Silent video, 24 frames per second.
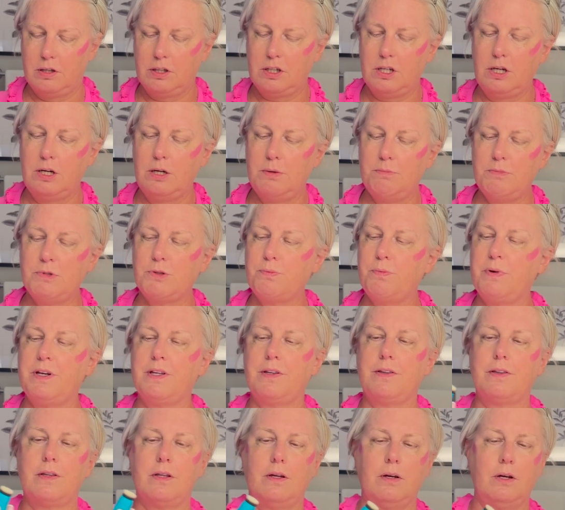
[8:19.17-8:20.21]
comes
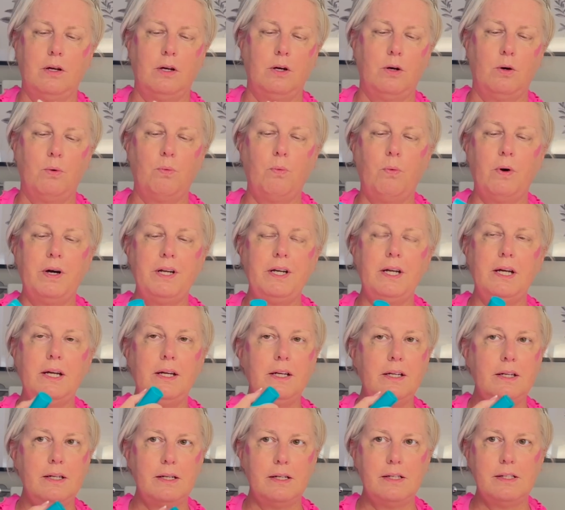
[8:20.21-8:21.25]
with one
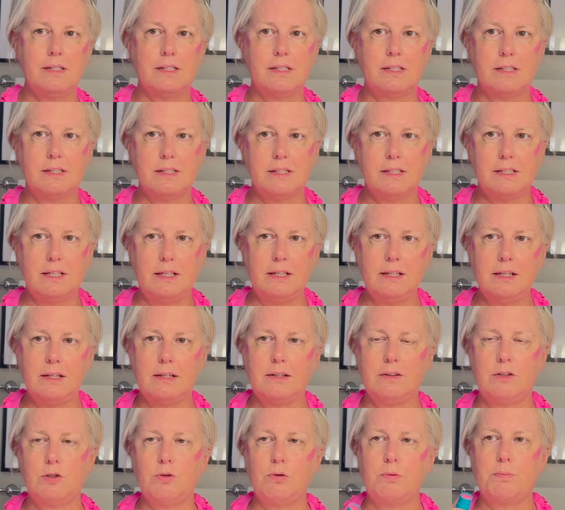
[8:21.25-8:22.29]
end is the
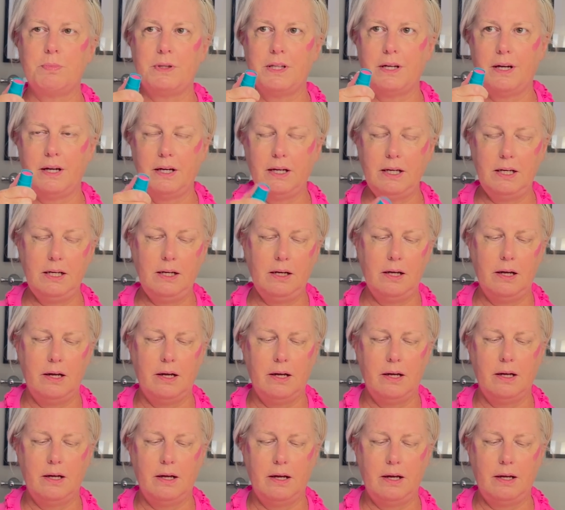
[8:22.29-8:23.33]
stick to apply,
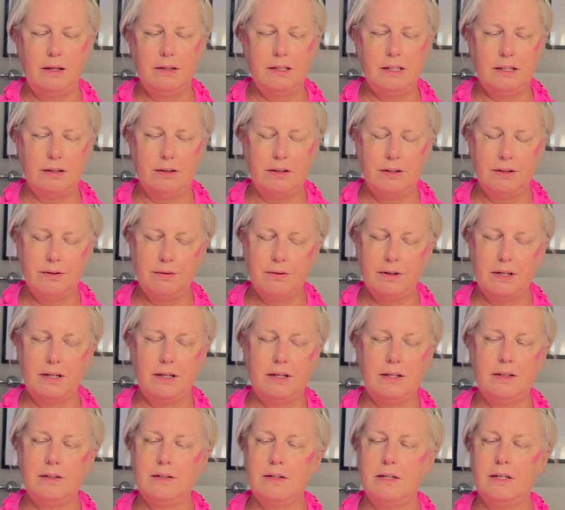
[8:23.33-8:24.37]
and the other
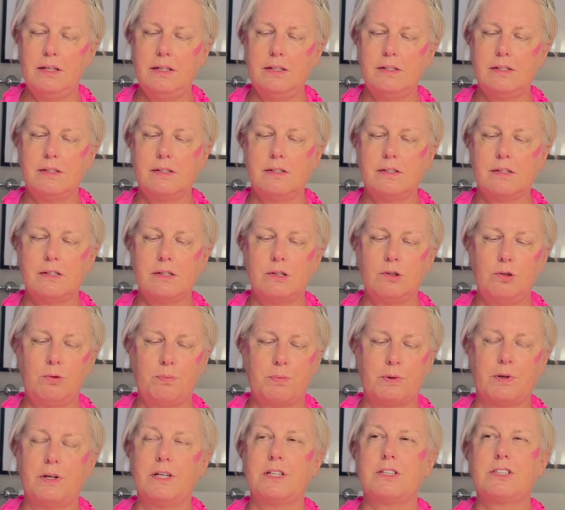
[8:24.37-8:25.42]
end is this little
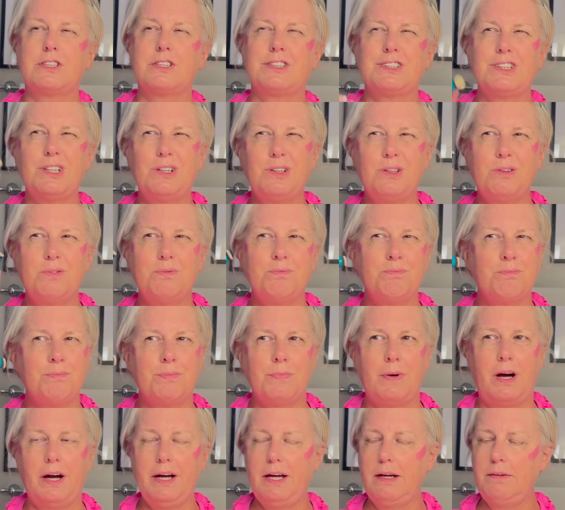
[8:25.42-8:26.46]
brush. So
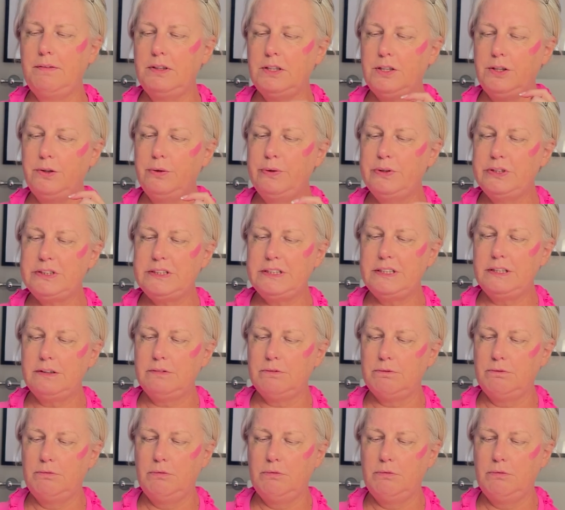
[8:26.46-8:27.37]
I haven't used it